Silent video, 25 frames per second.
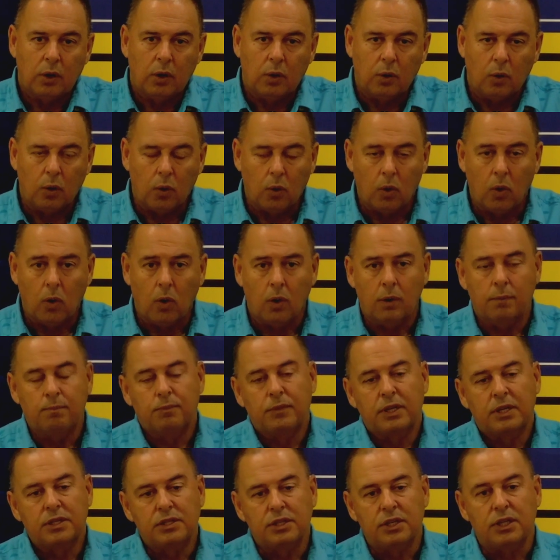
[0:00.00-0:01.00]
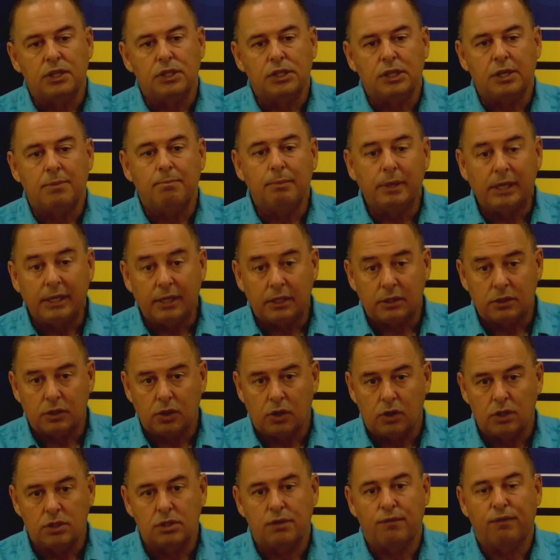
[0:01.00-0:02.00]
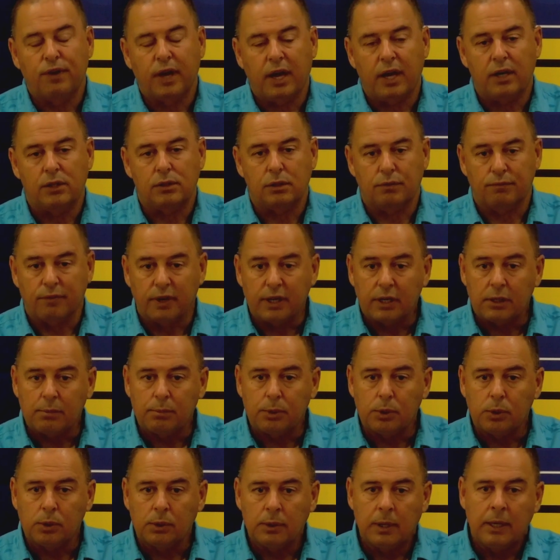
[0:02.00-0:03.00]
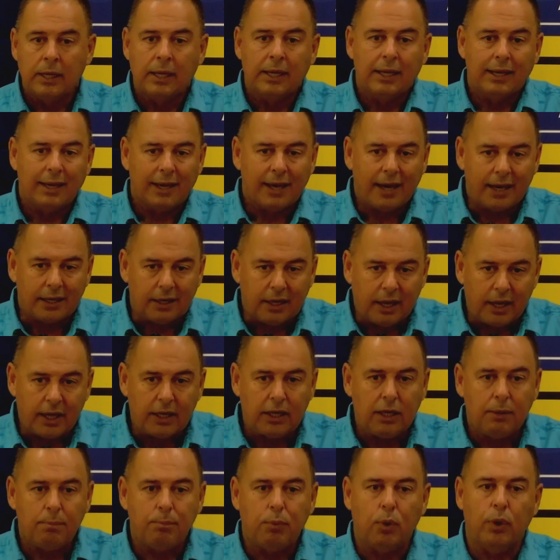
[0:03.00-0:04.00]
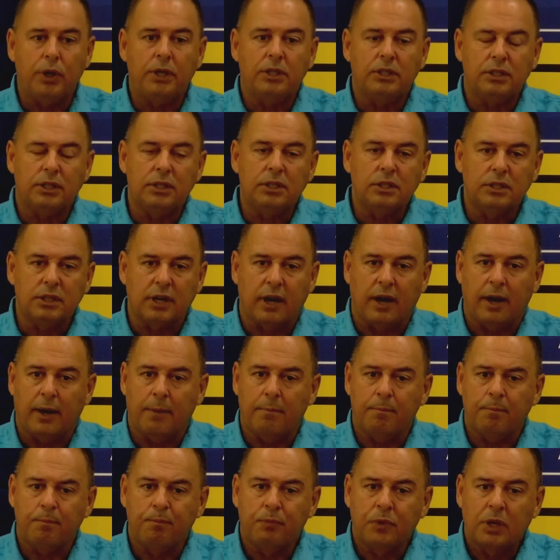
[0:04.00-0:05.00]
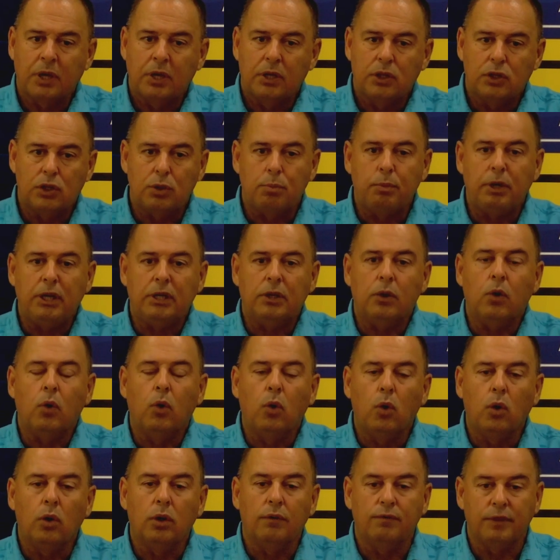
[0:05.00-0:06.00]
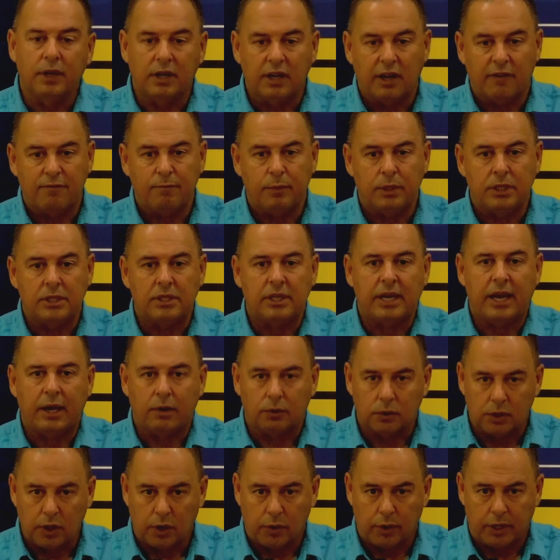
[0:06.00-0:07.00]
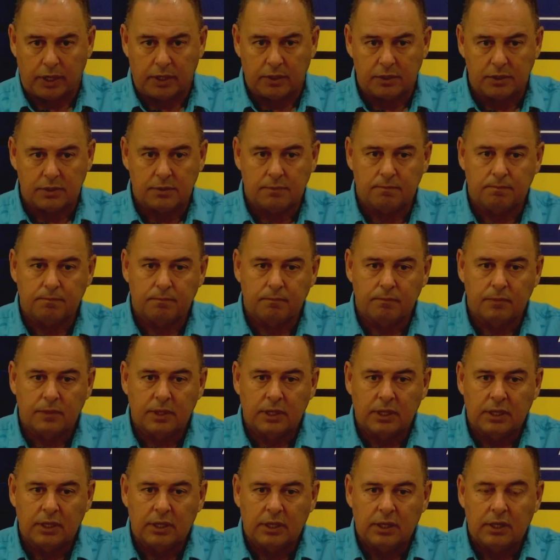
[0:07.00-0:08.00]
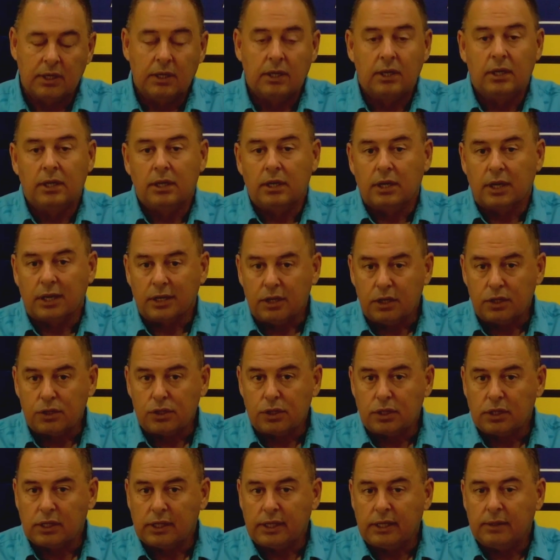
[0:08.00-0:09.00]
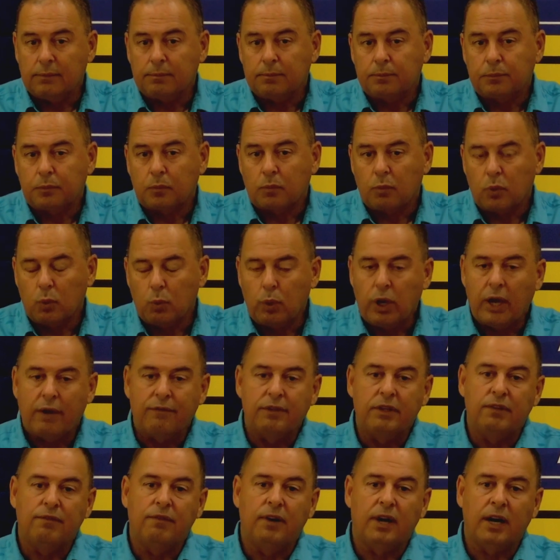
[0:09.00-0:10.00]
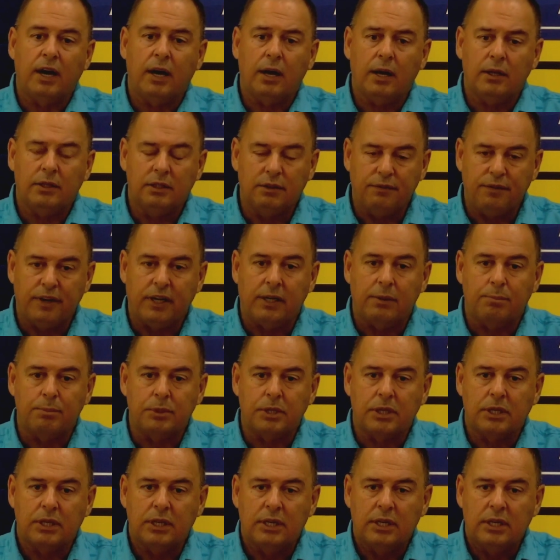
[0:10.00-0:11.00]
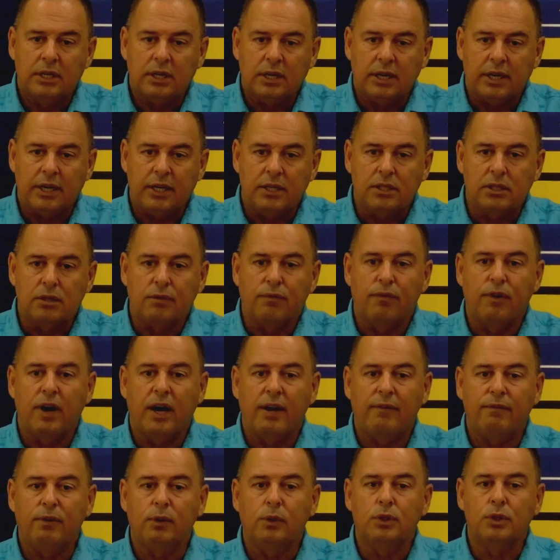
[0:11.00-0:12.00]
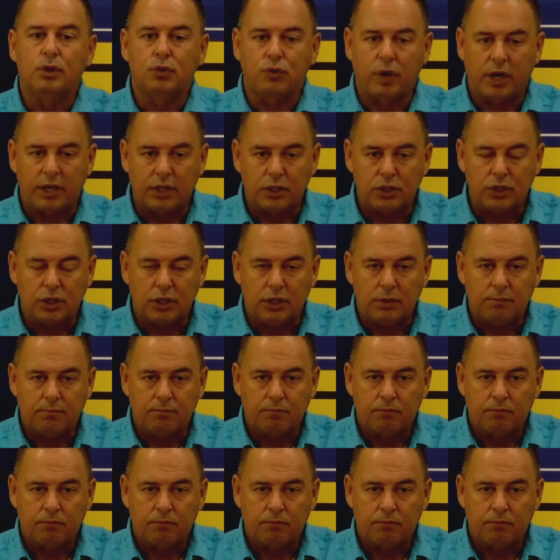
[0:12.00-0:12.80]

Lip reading: or $60 million of cash available at any point in time to meet all of the government's outgoings. Additionally, we have developed a survival strategy